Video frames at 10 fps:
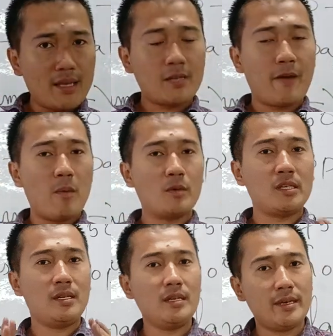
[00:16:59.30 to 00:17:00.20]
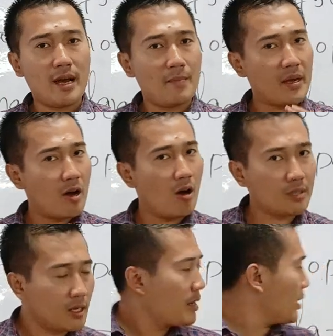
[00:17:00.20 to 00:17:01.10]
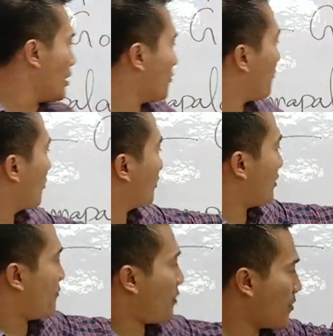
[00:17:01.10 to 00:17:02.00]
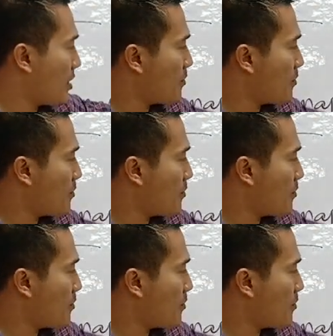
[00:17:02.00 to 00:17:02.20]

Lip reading: is famous in India because he founded a very